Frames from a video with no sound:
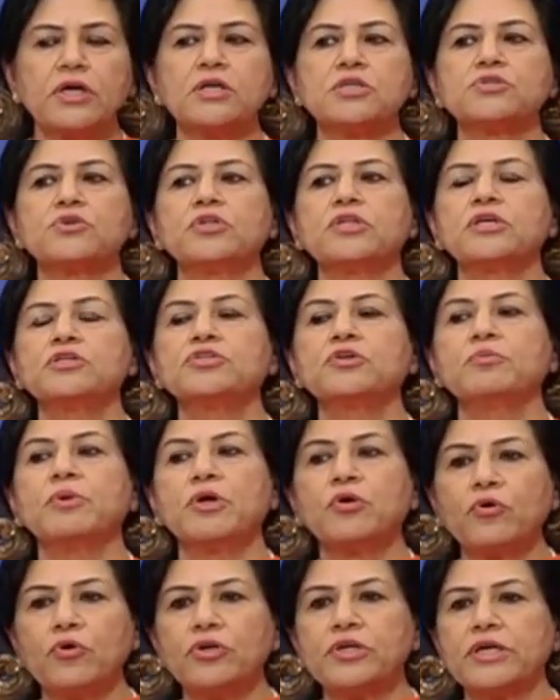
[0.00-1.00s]
So there should be
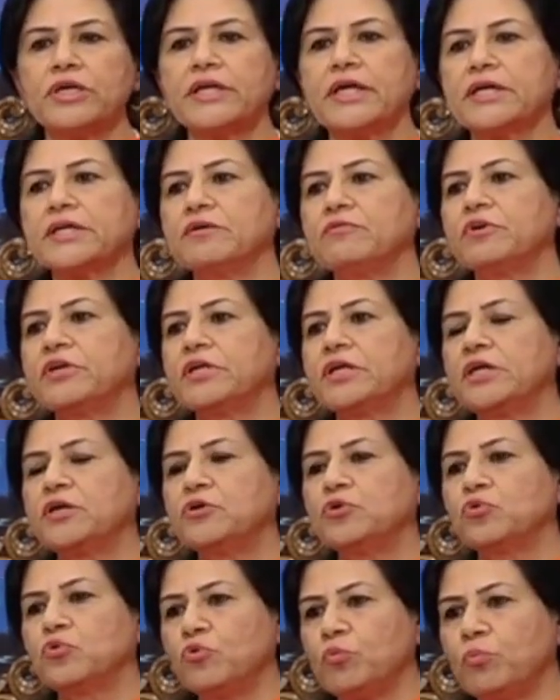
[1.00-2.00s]
good
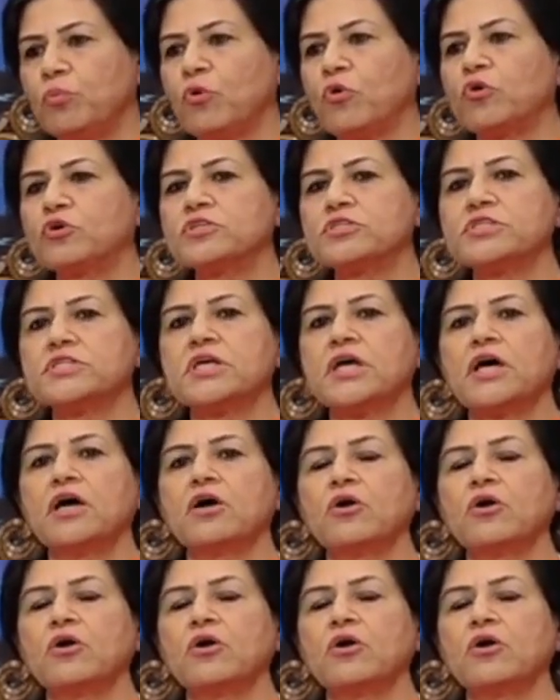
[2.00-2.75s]
connectivity to ports,